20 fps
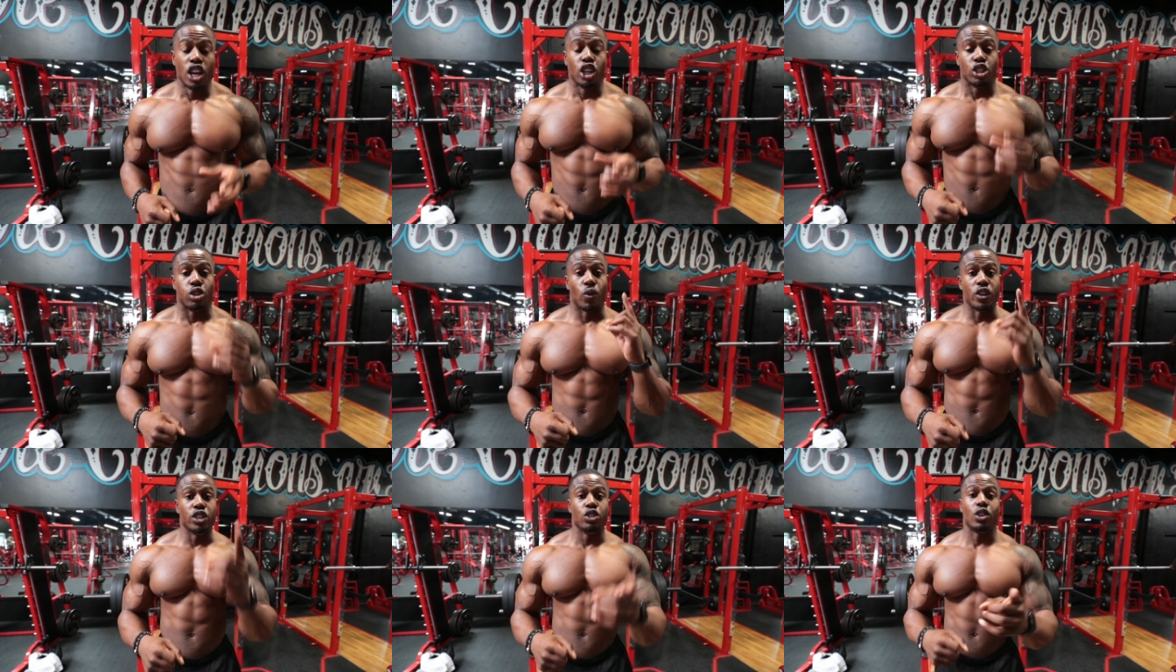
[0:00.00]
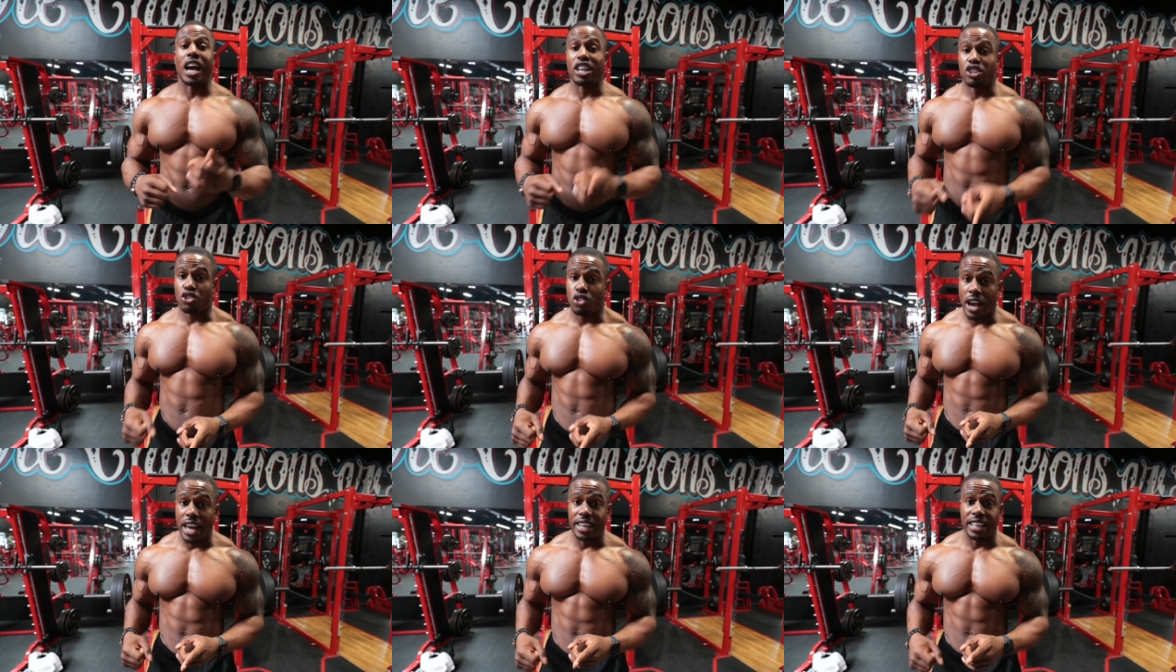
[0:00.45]
So when you guys
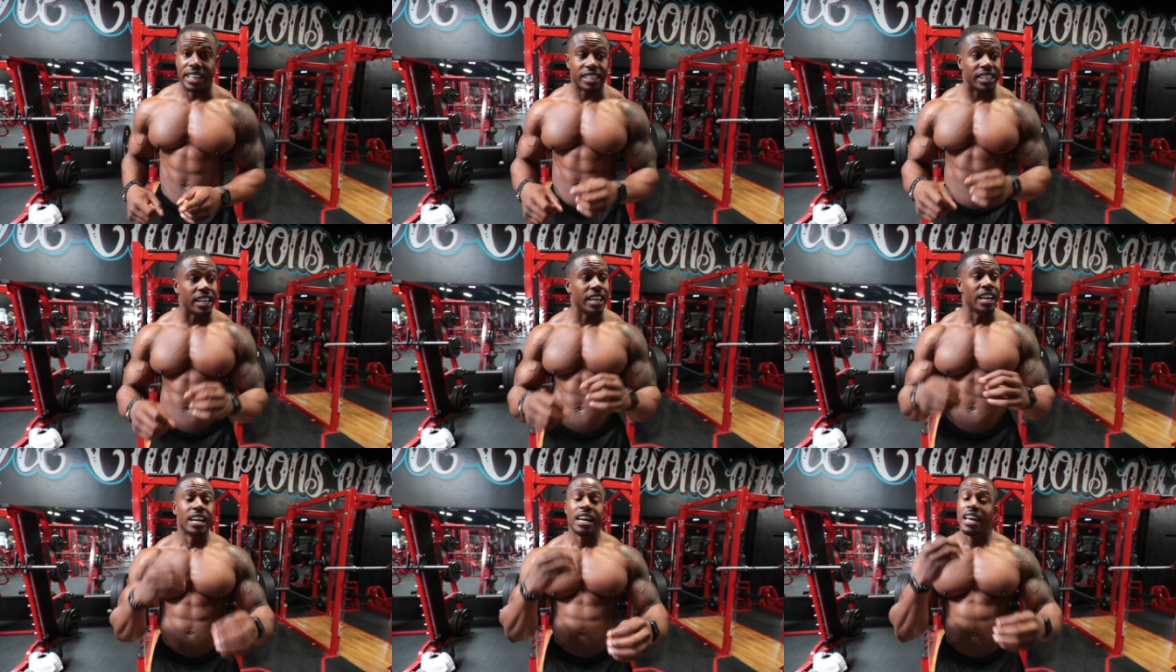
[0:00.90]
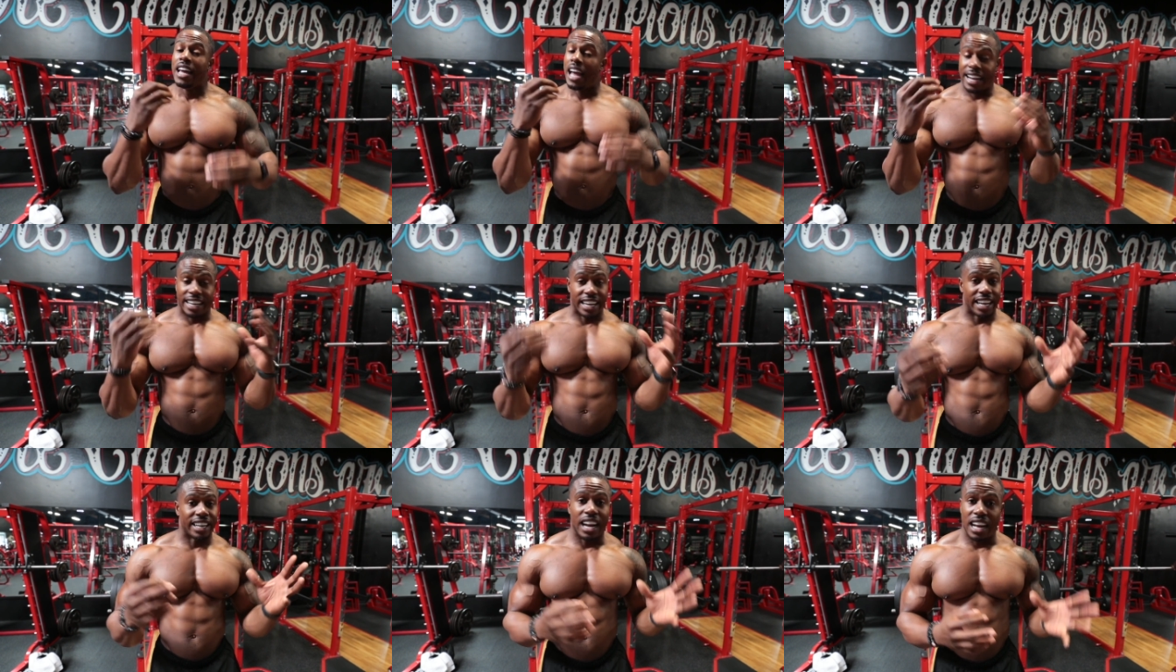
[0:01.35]
try this,
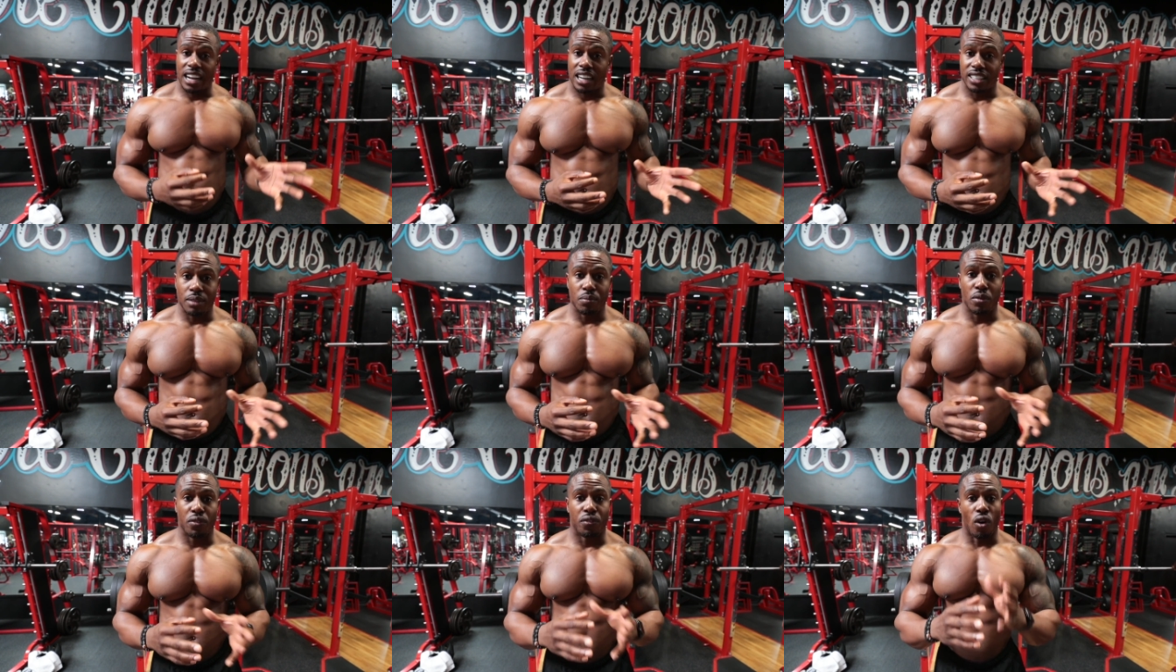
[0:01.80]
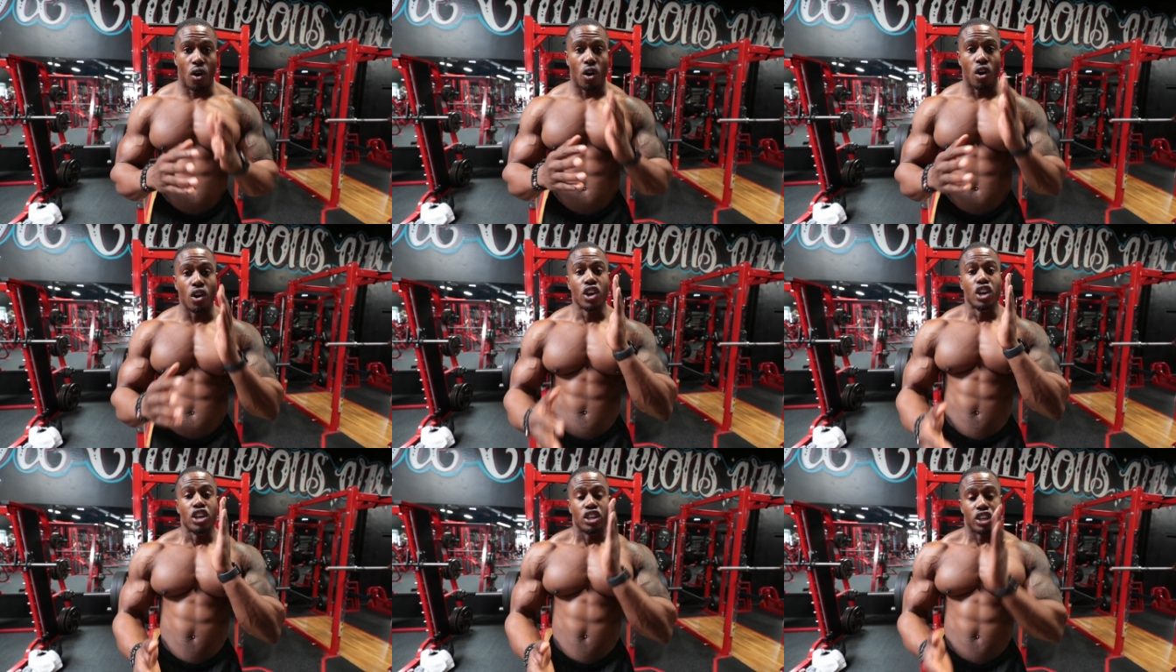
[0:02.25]
again, like I said before,
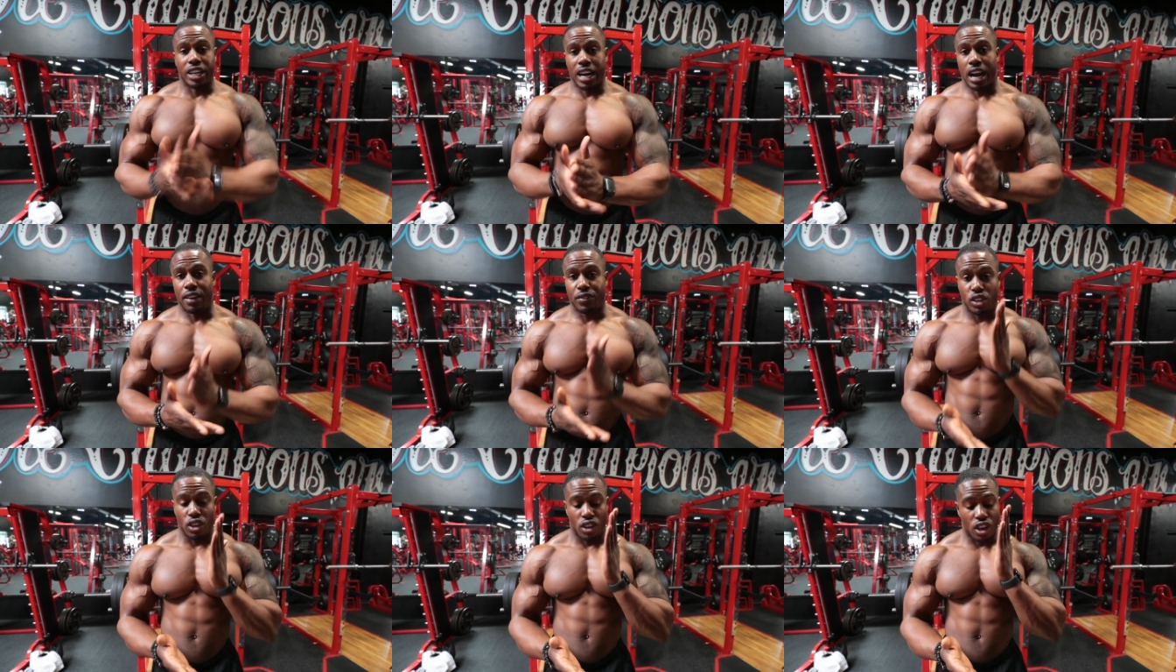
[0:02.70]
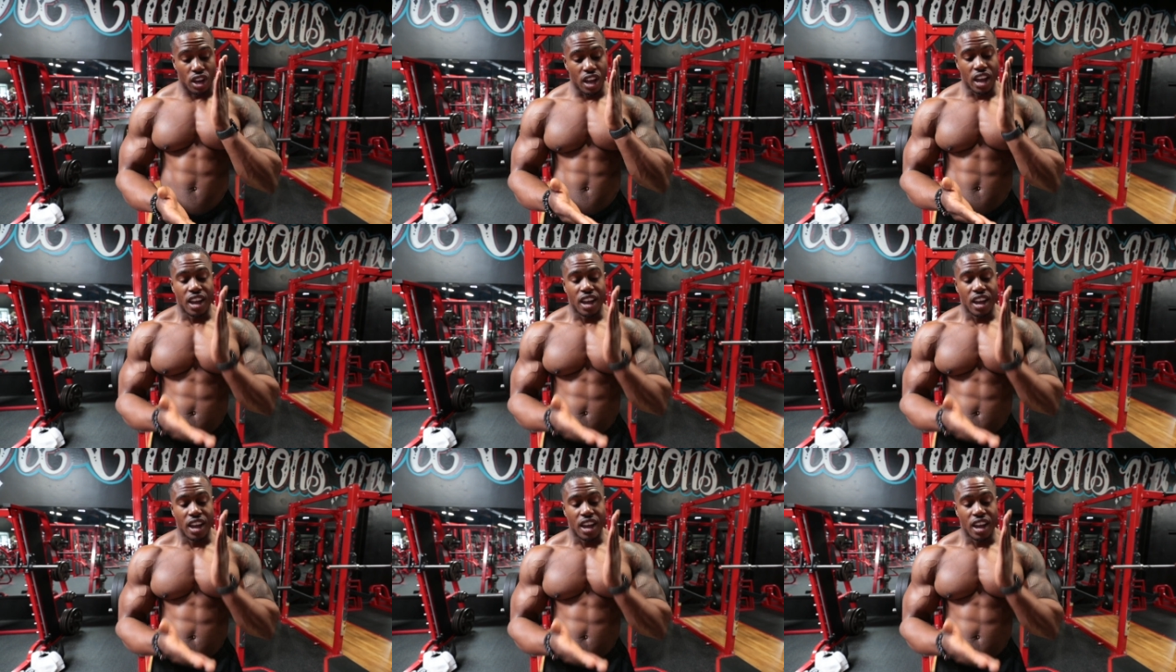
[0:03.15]
you're gonna have to